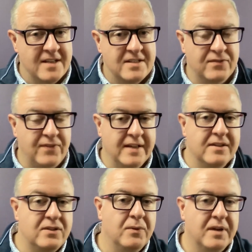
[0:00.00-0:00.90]
to find
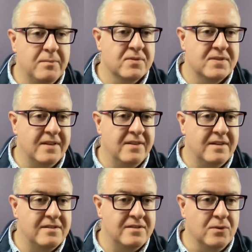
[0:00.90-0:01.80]
the 20%
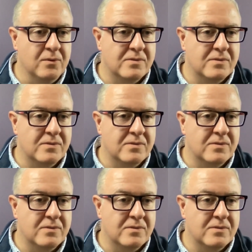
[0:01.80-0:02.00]
that do.